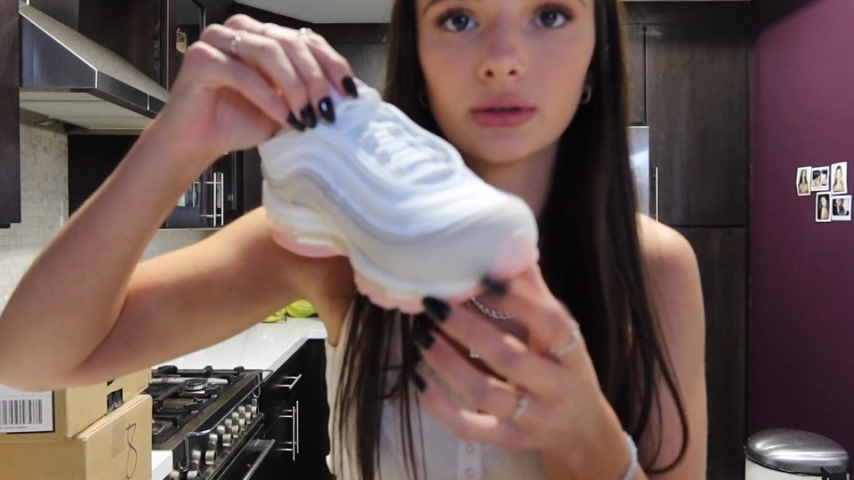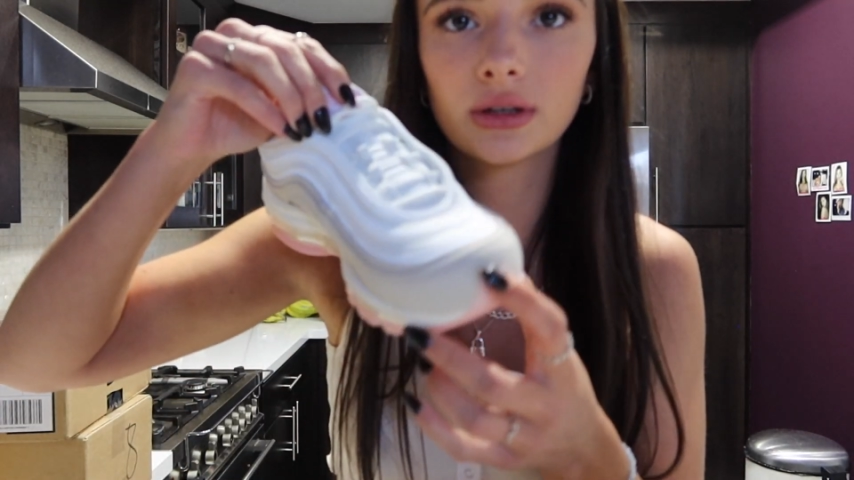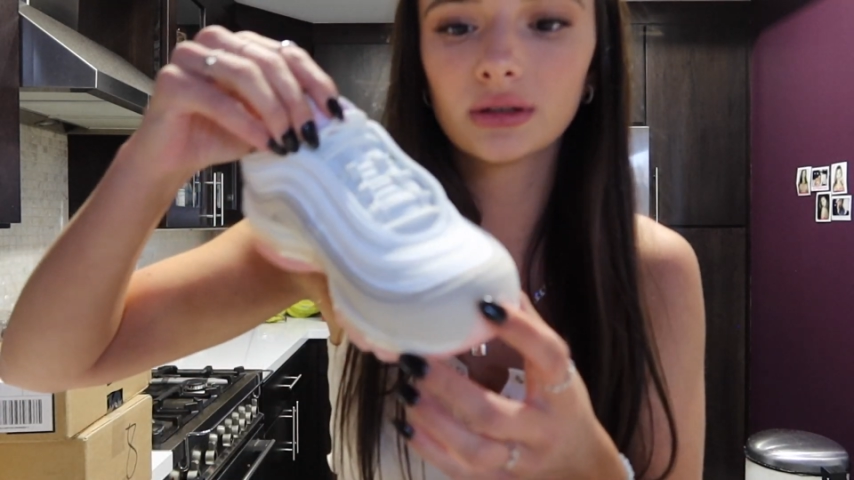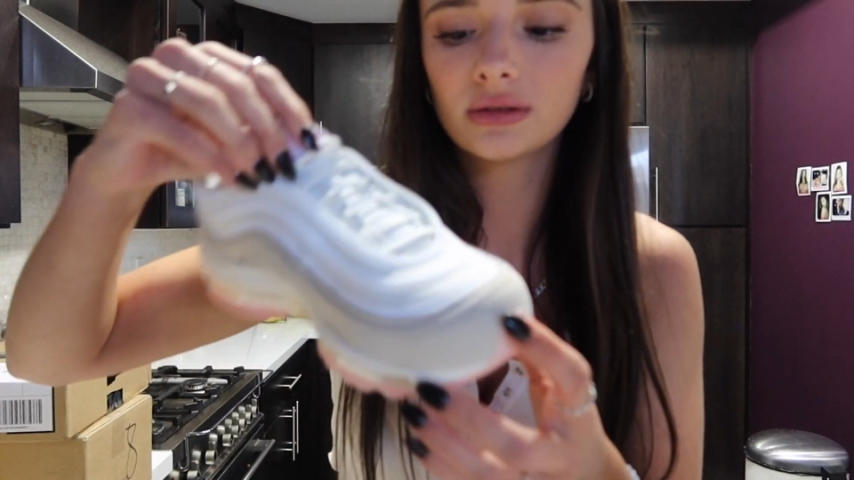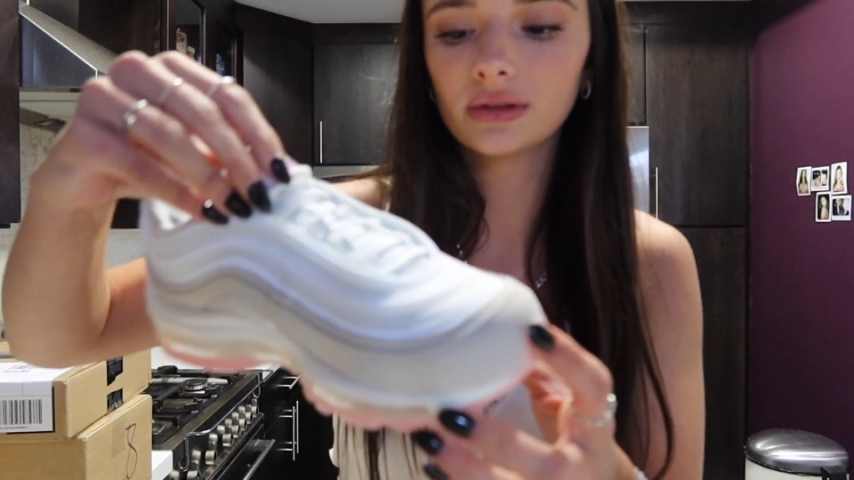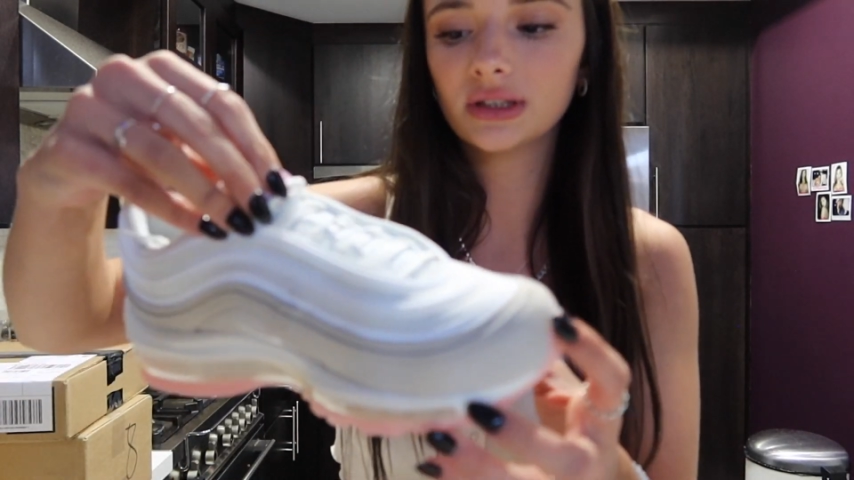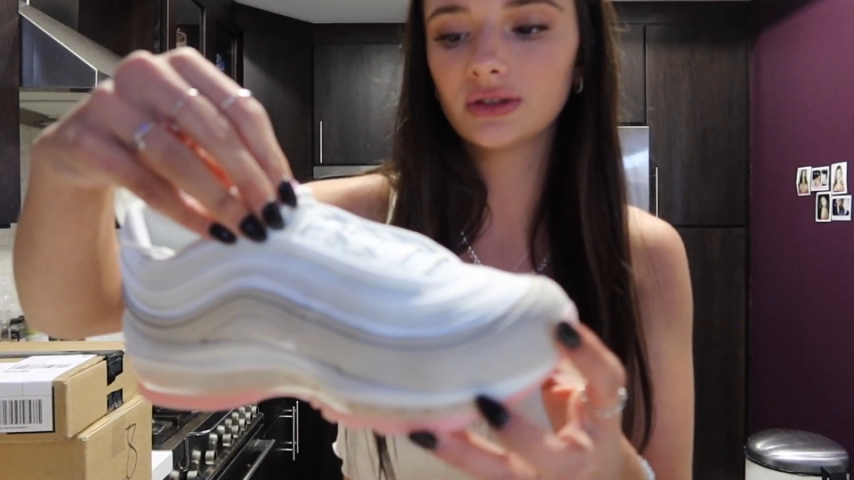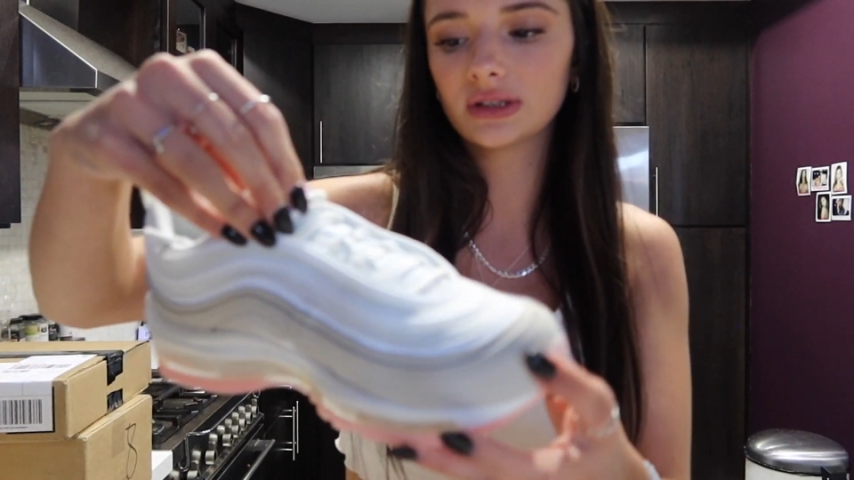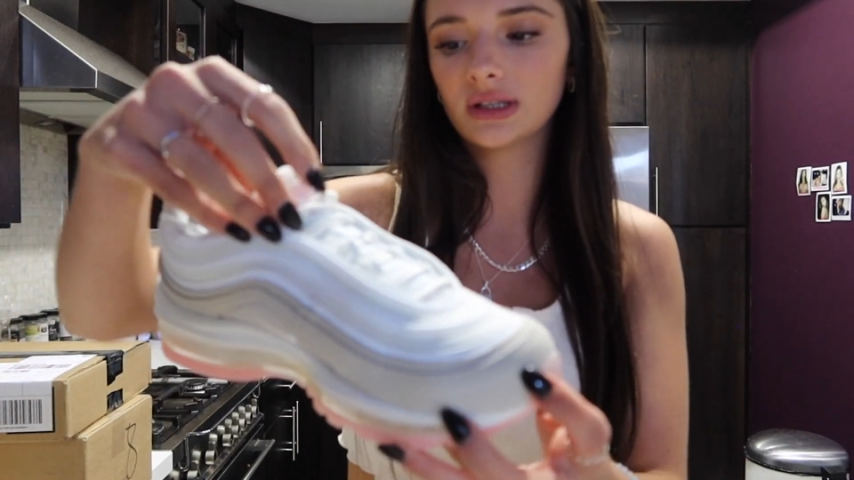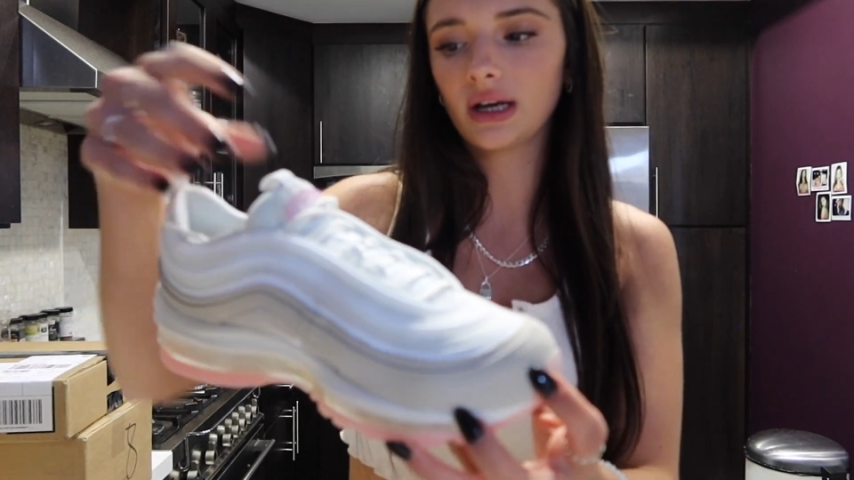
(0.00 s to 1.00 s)
They're a little
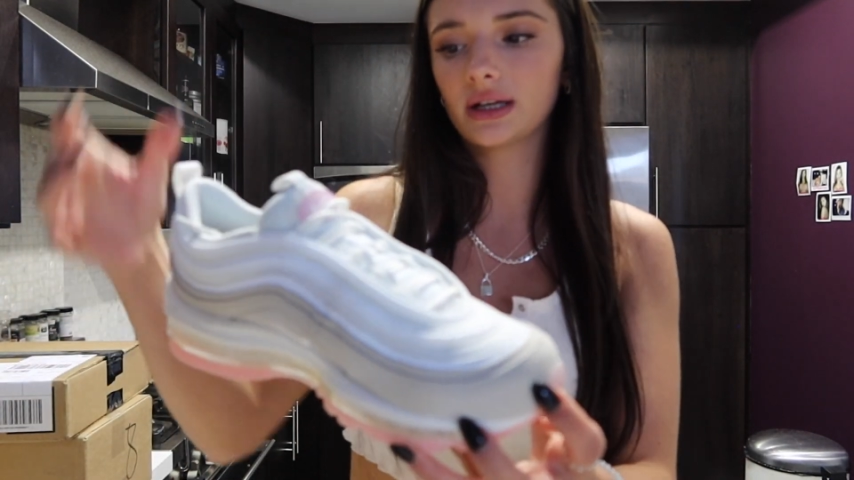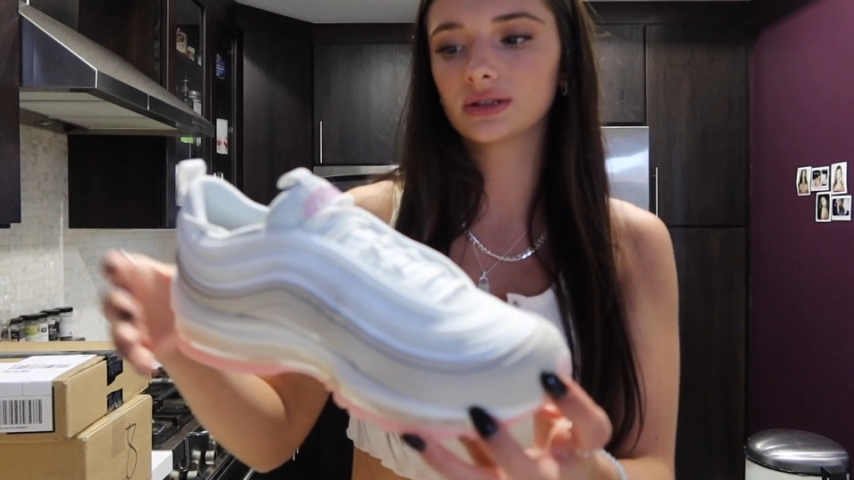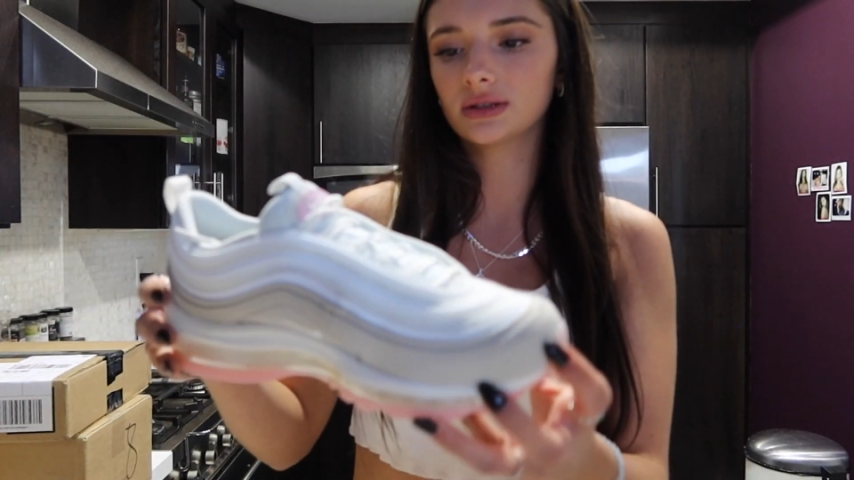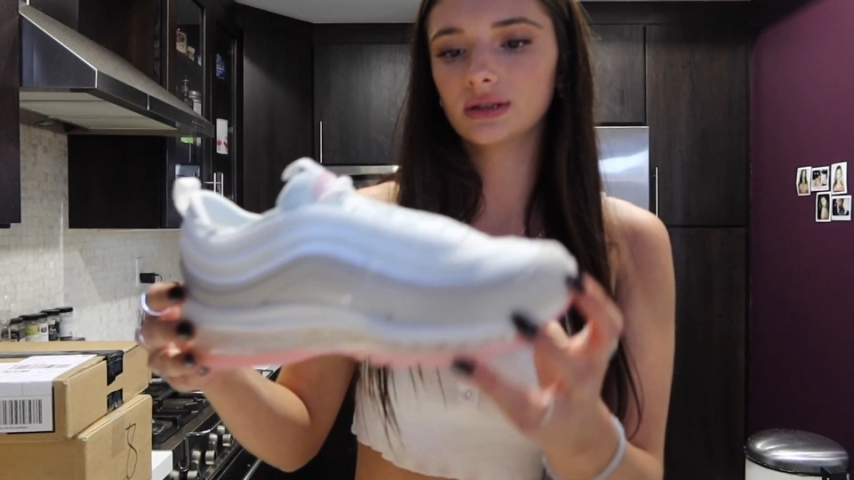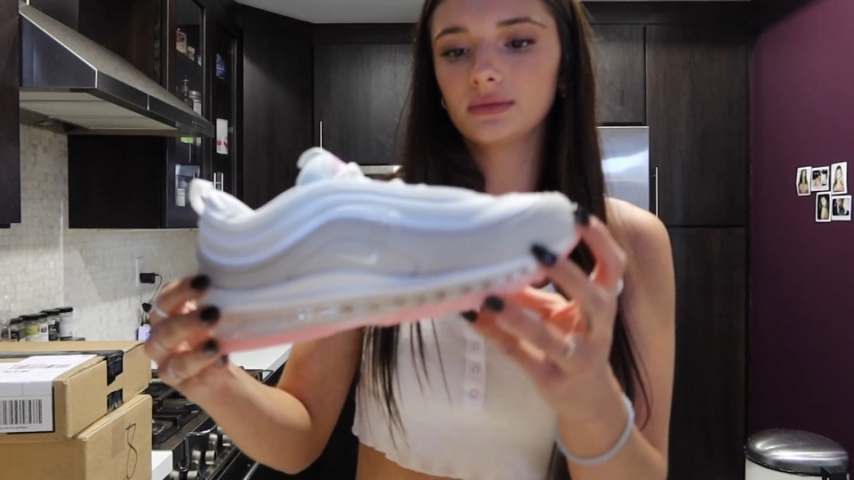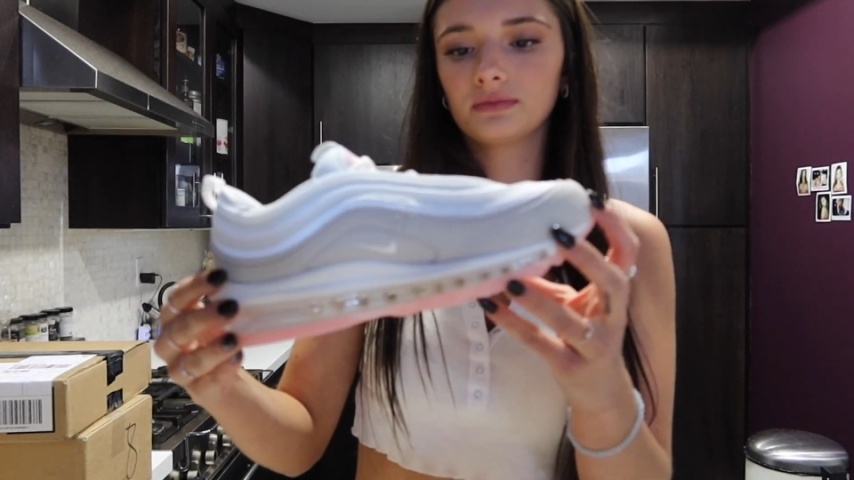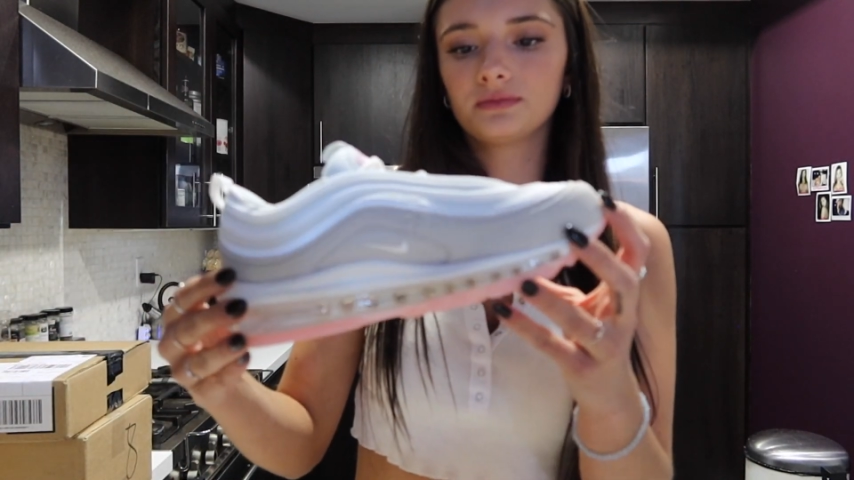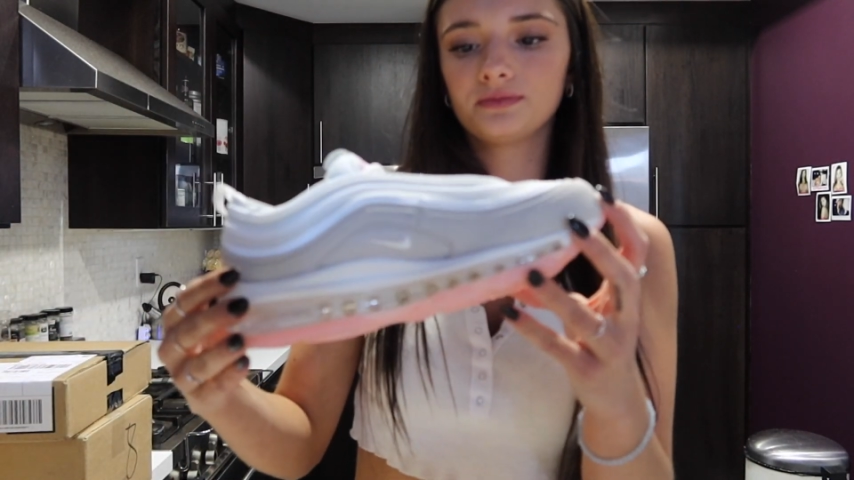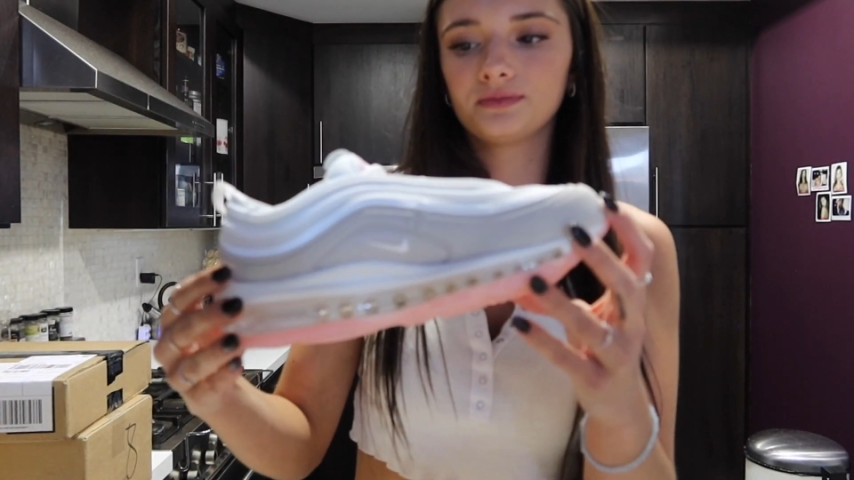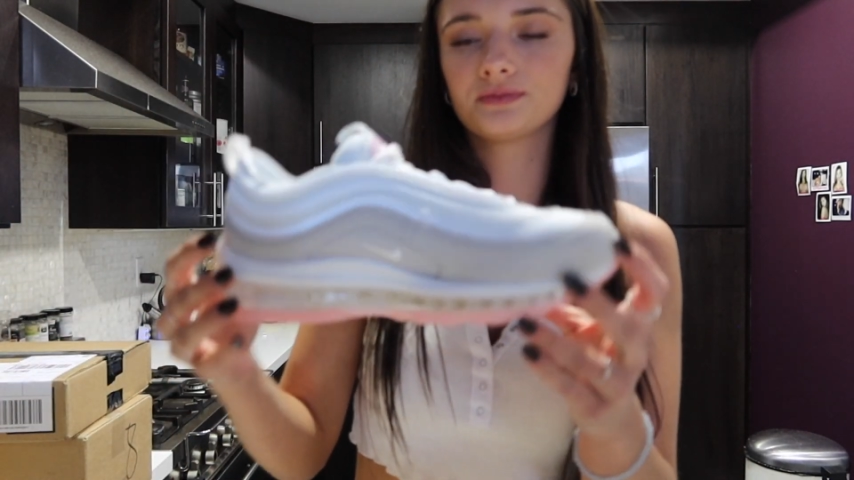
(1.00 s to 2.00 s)
interesting, actually.
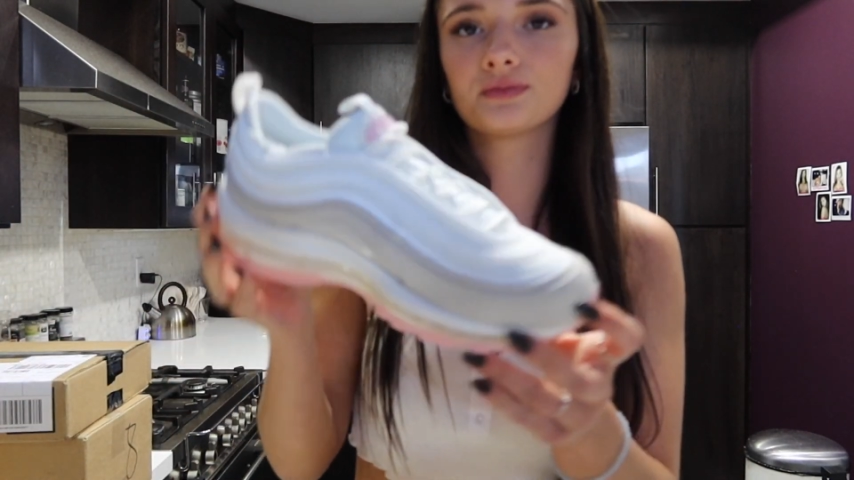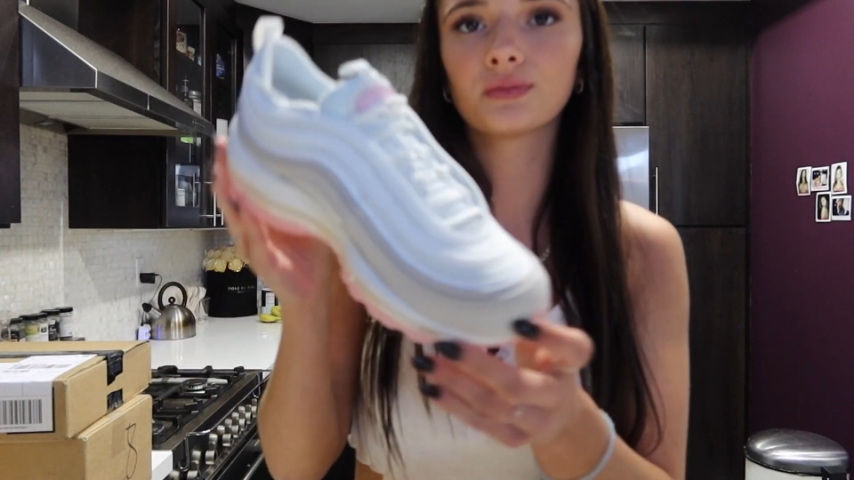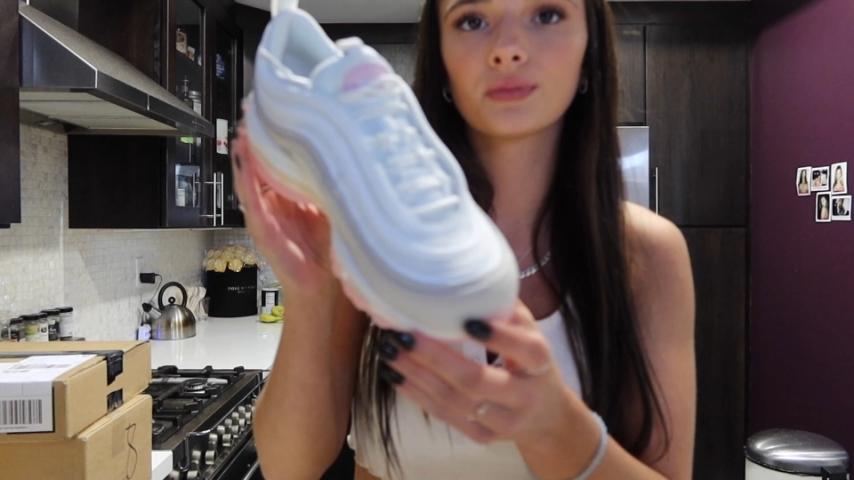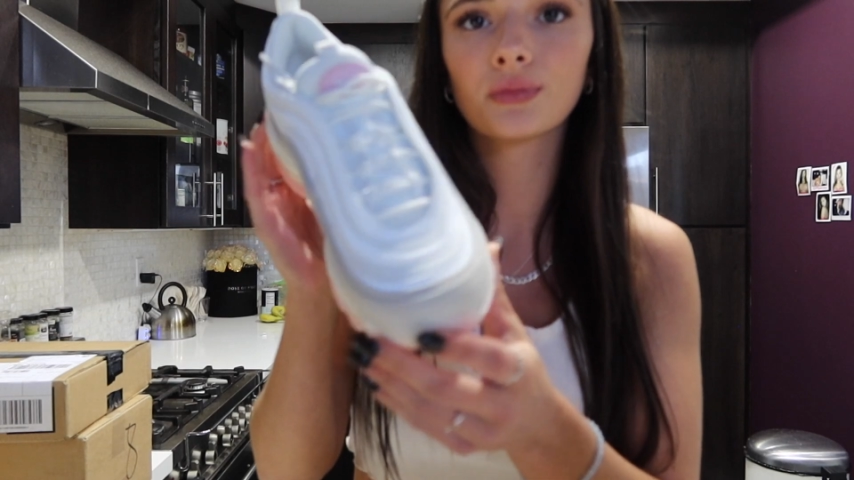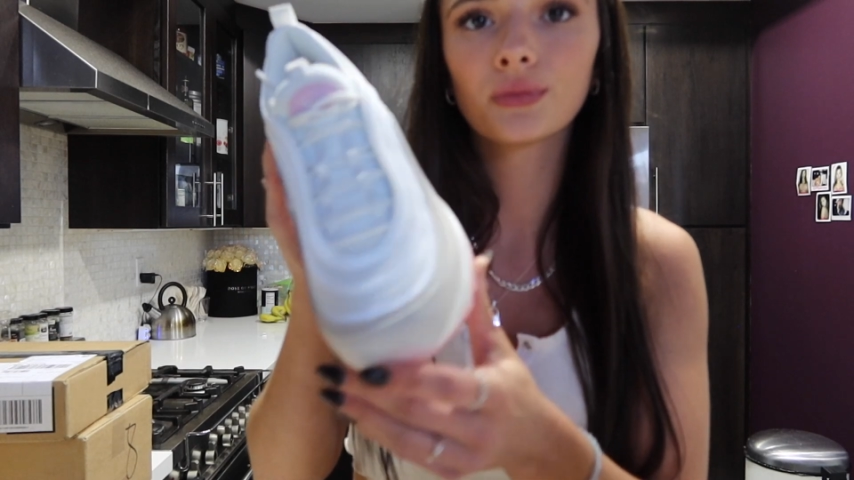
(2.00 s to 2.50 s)
I